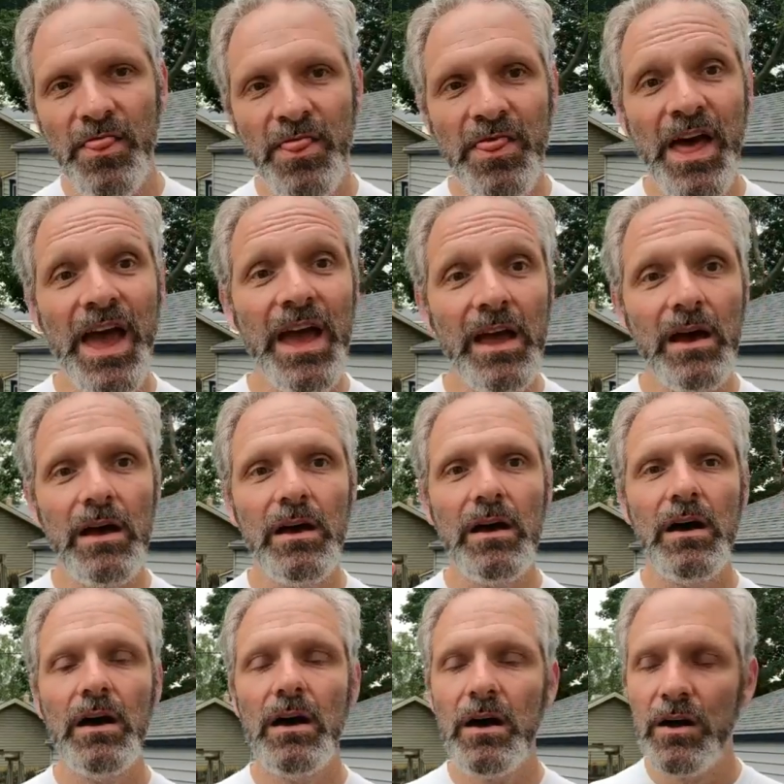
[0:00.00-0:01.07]
they
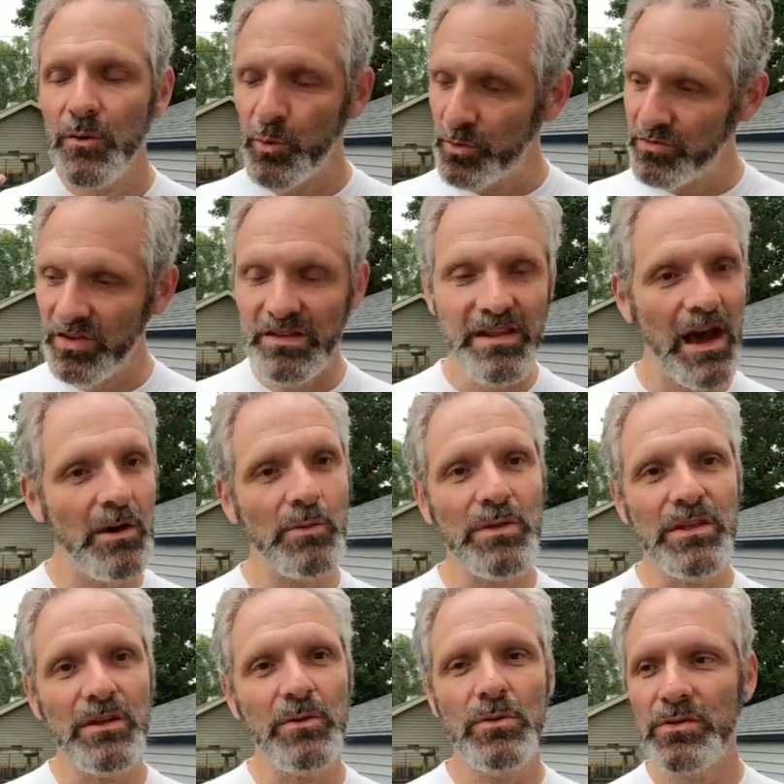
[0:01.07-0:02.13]
will sit down
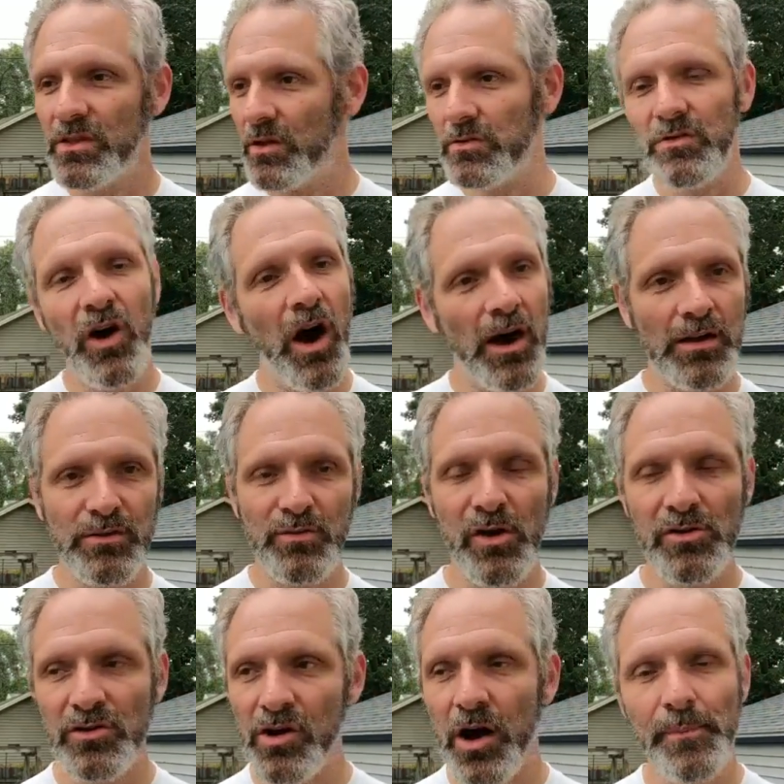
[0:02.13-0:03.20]
with you. They'll talk through
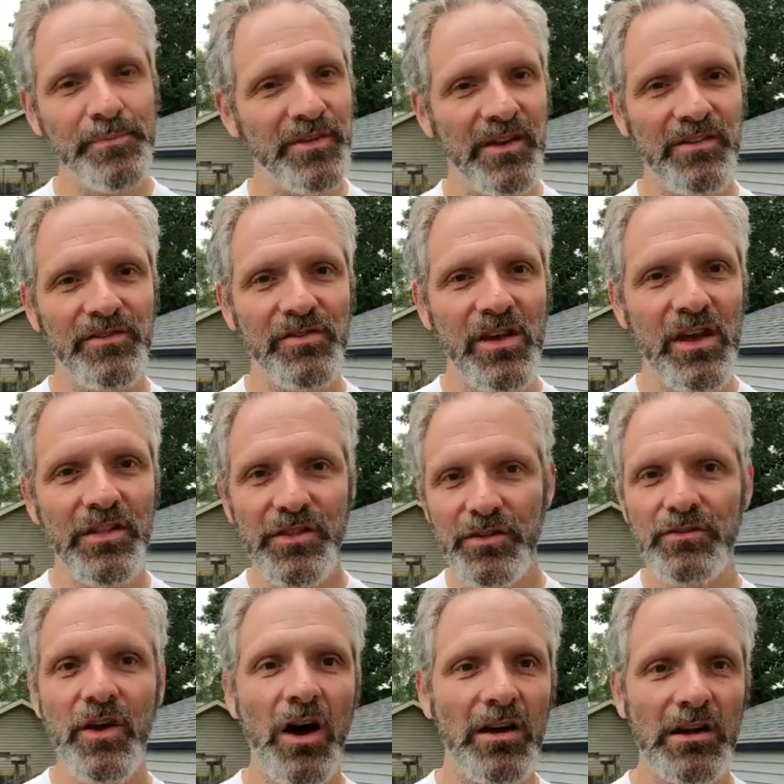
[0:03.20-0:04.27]
all your options. They'll
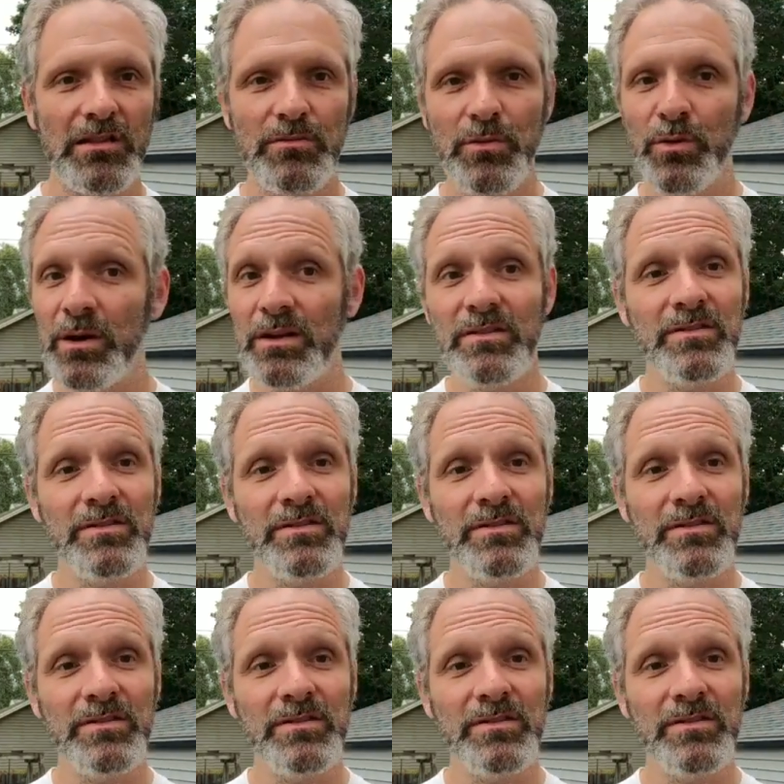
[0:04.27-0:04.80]
talk it through.